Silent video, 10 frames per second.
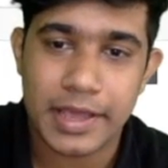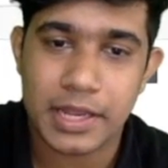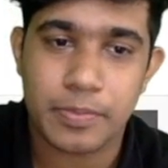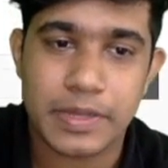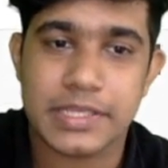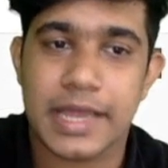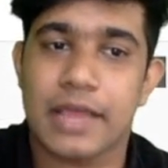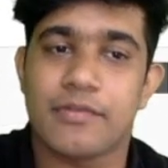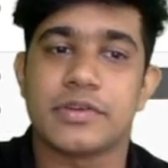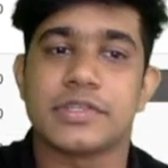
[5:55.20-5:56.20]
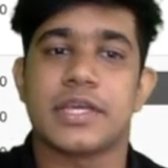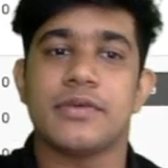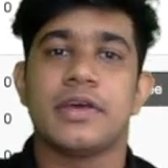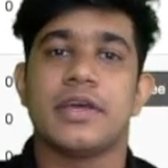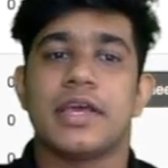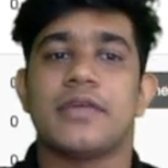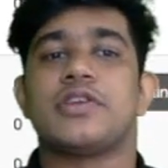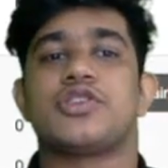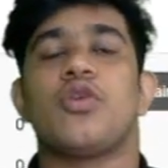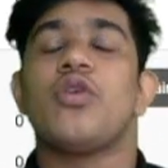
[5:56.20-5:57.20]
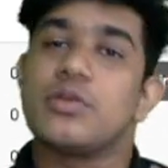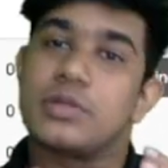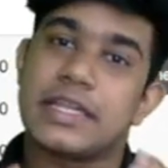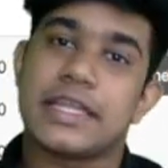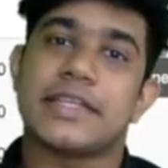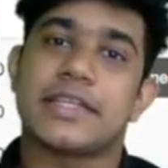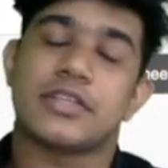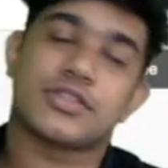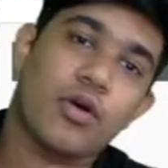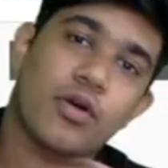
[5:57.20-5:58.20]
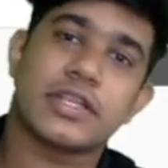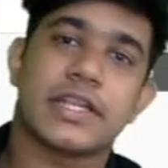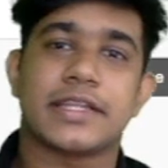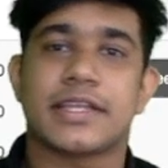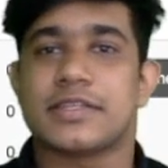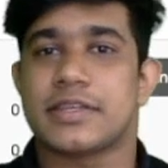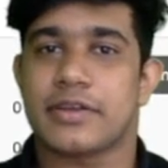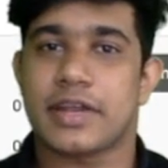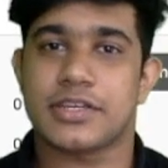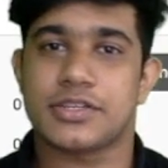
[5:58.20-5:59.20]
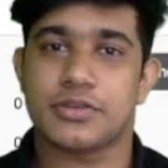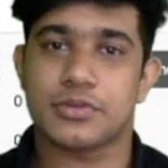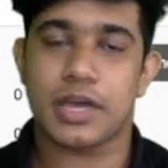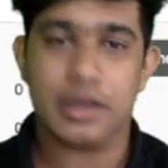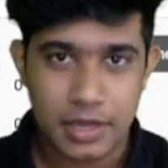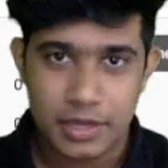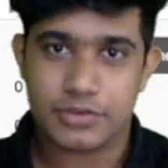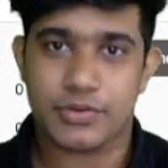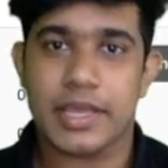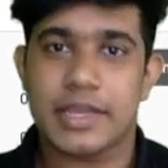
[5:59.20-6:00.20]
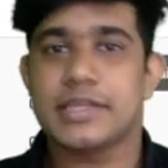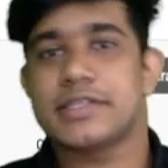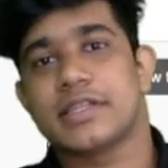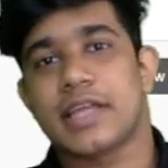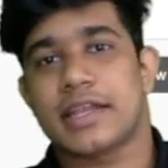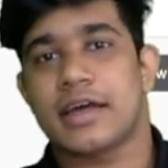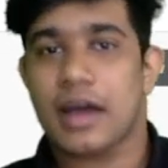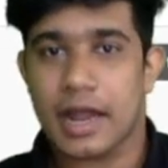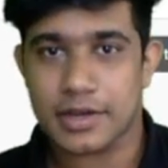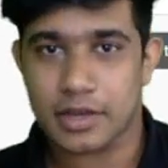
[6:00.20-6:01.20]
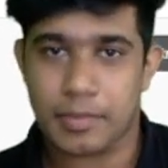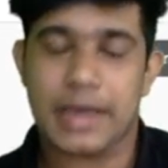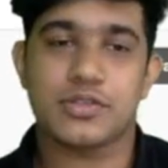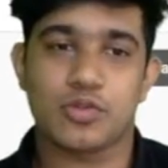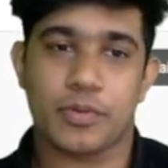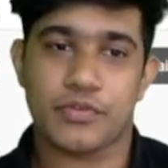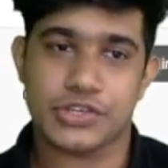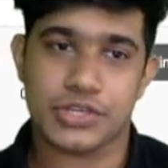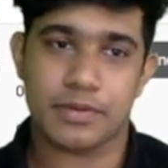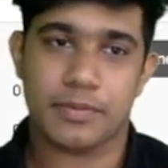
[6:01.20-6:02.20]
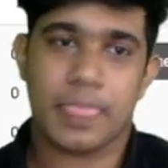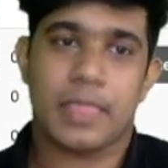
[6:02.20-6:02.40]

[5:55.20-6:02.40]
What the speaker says: final page that I will receive. It will show the details, all the details in relation to the trainees that are under my supervision.